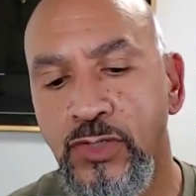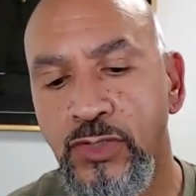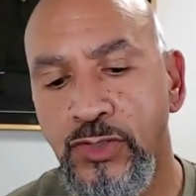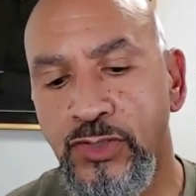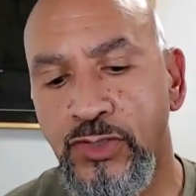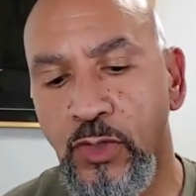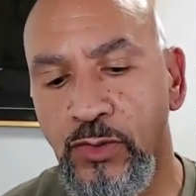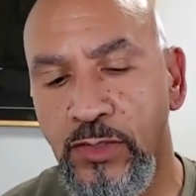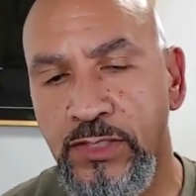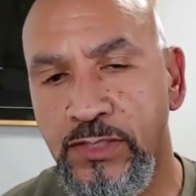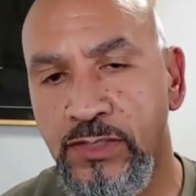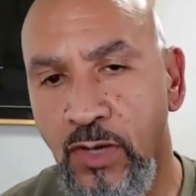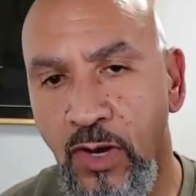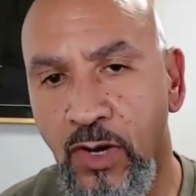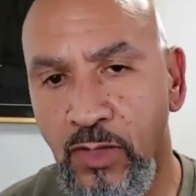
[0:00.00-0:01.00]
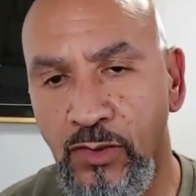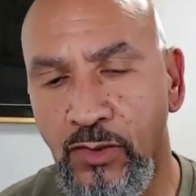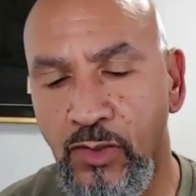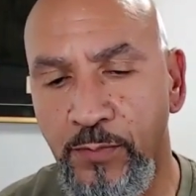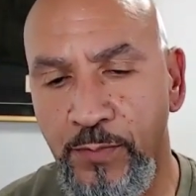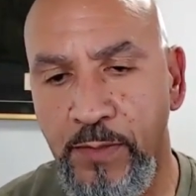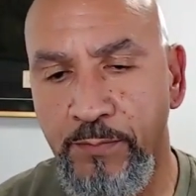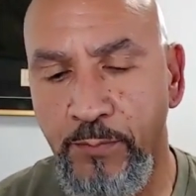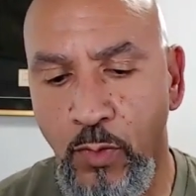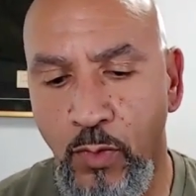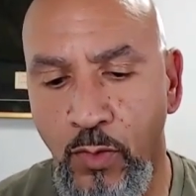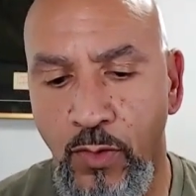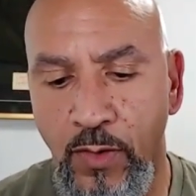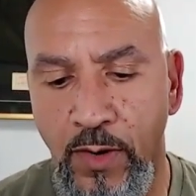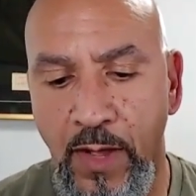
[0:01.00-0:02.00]
So let's talk a little bit
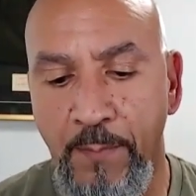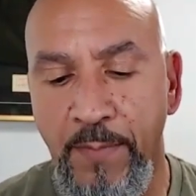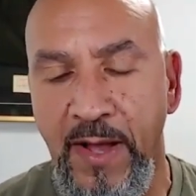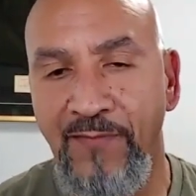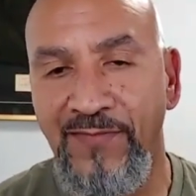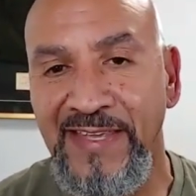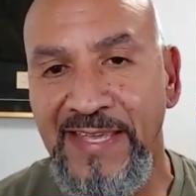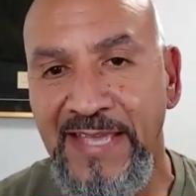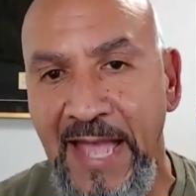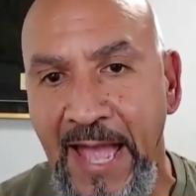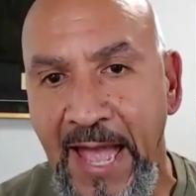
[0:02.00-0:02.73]
more about the